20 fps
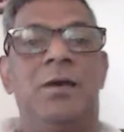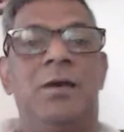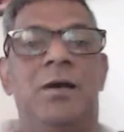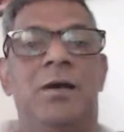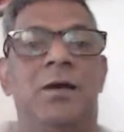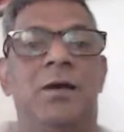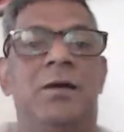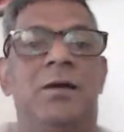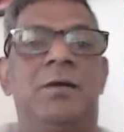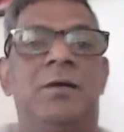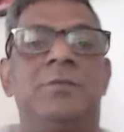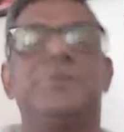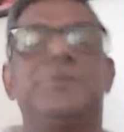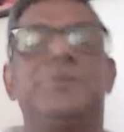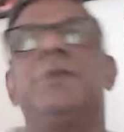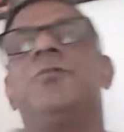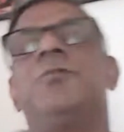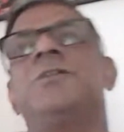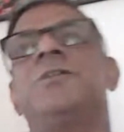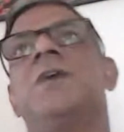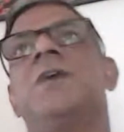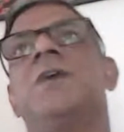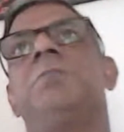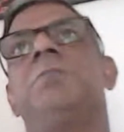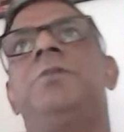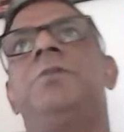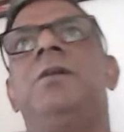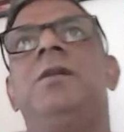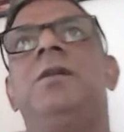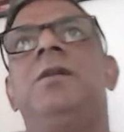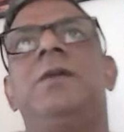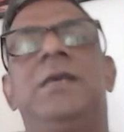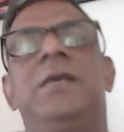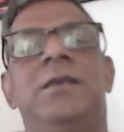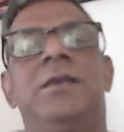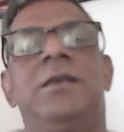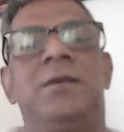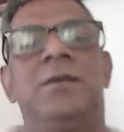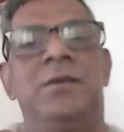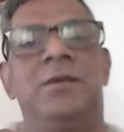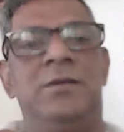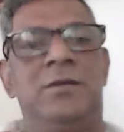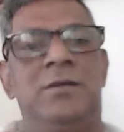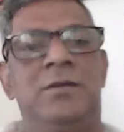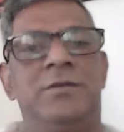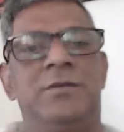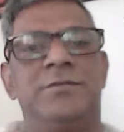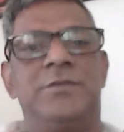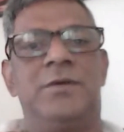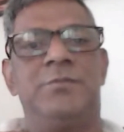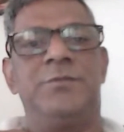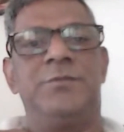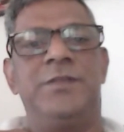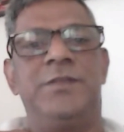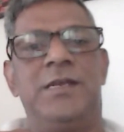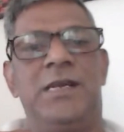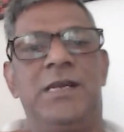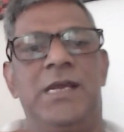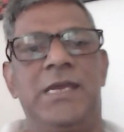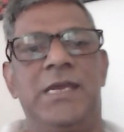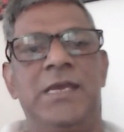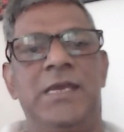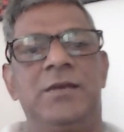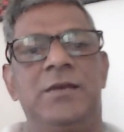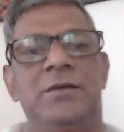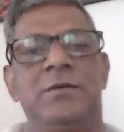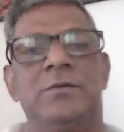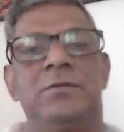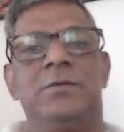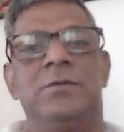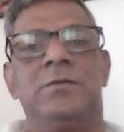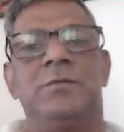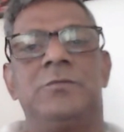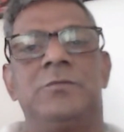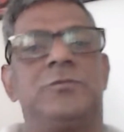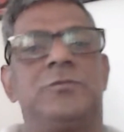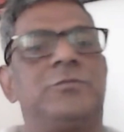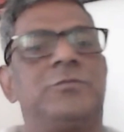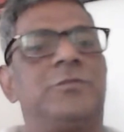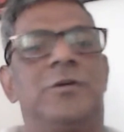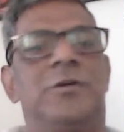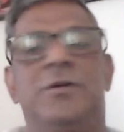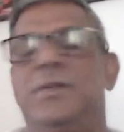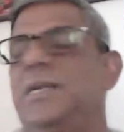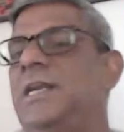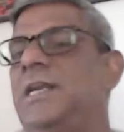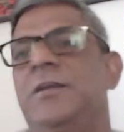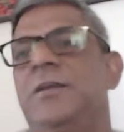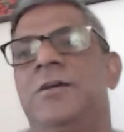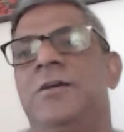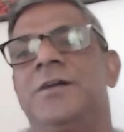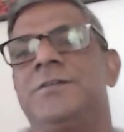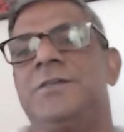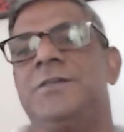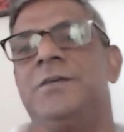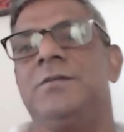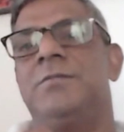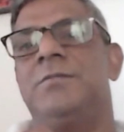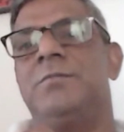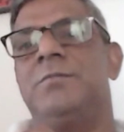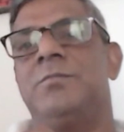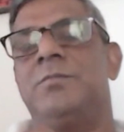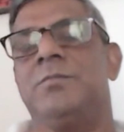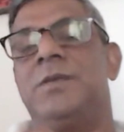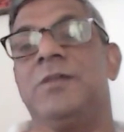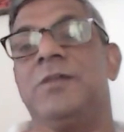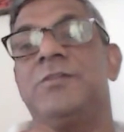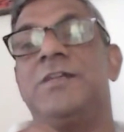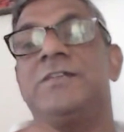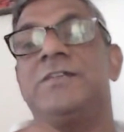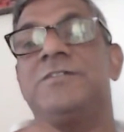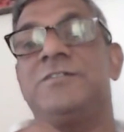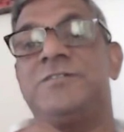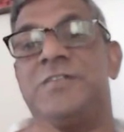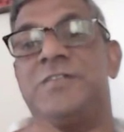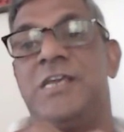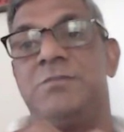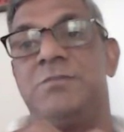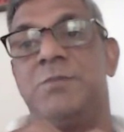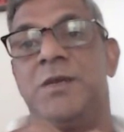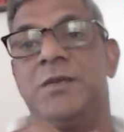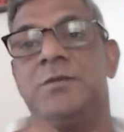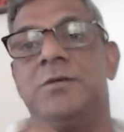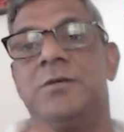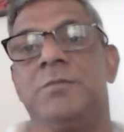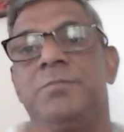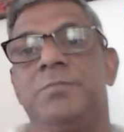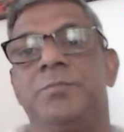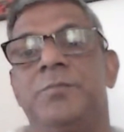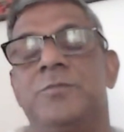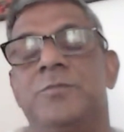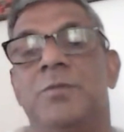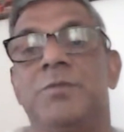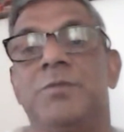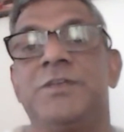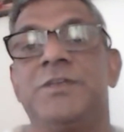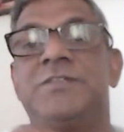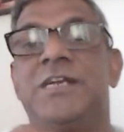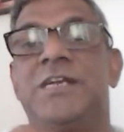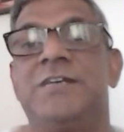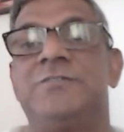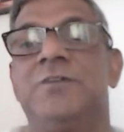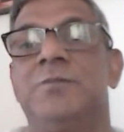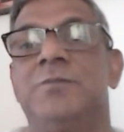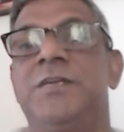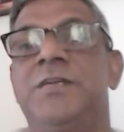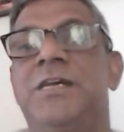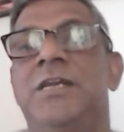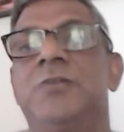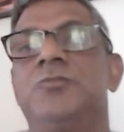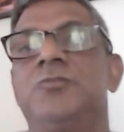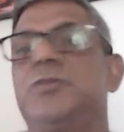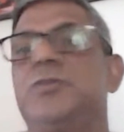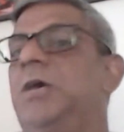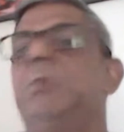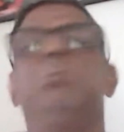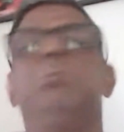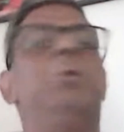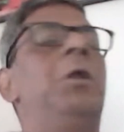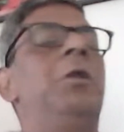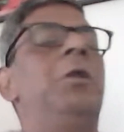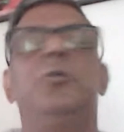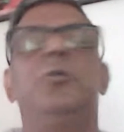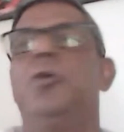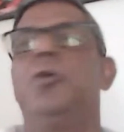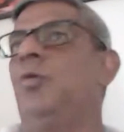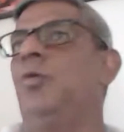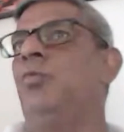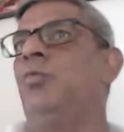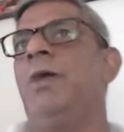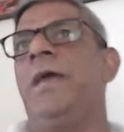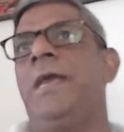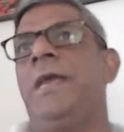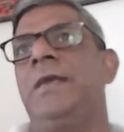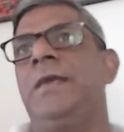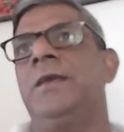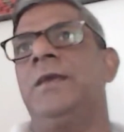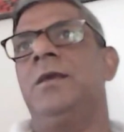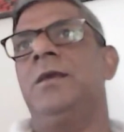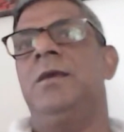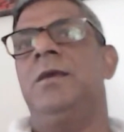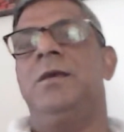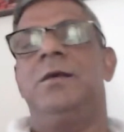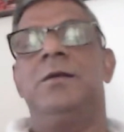Say, for example, in something like, certainly not. Now, that's a statement. Somebody said something and you say, no way.